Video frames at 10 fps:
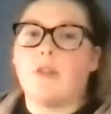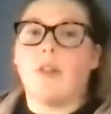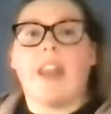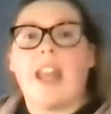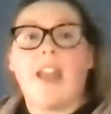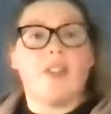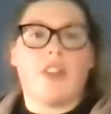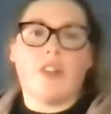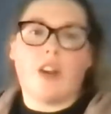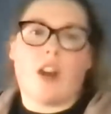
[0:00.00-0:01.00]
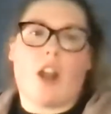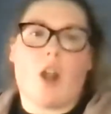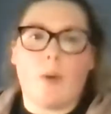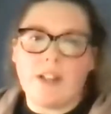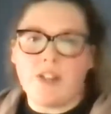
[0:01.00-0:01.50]
so then I have another
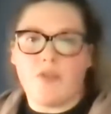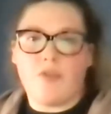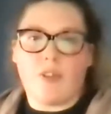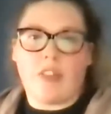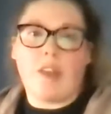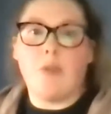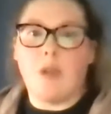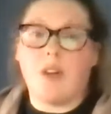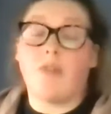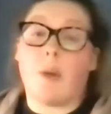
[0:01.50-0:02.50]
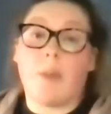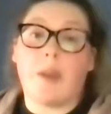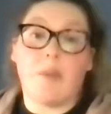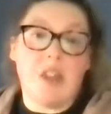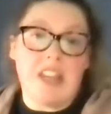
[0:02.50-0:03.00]
question for the community from the
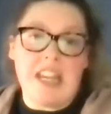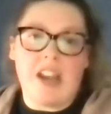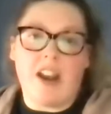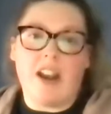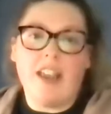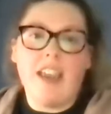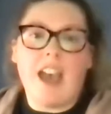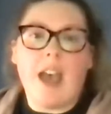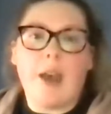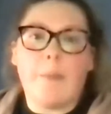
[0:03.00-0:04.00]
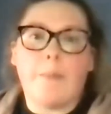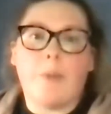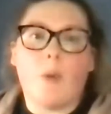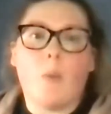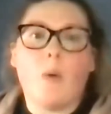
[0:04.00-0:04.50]
community here.
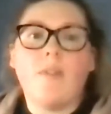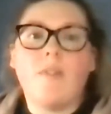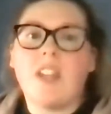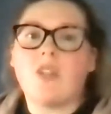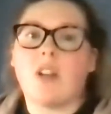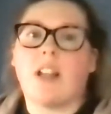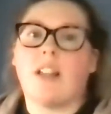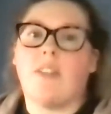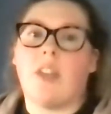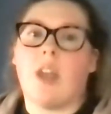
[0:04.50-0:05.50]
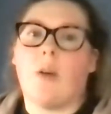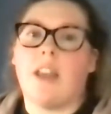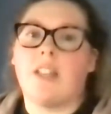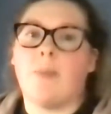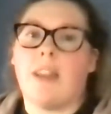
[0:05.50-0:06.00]
Um, what feature in Klaviyo
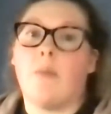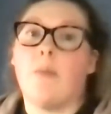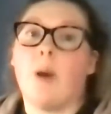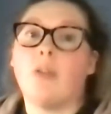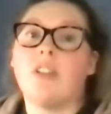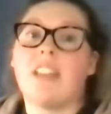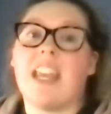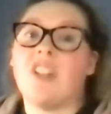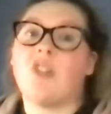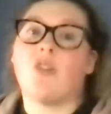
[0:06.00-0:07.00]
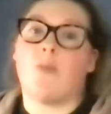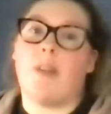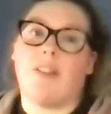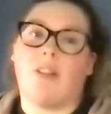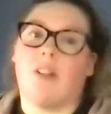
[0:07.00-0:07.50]
has been the most
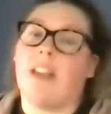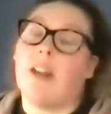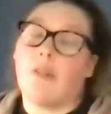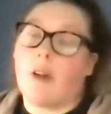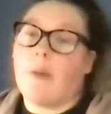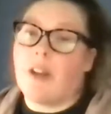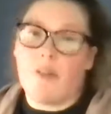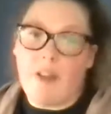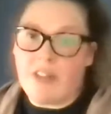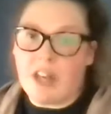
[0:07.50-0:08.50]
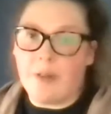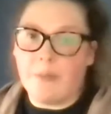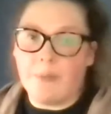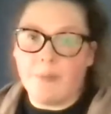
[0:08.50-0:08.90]
instrumental in growing your revenue?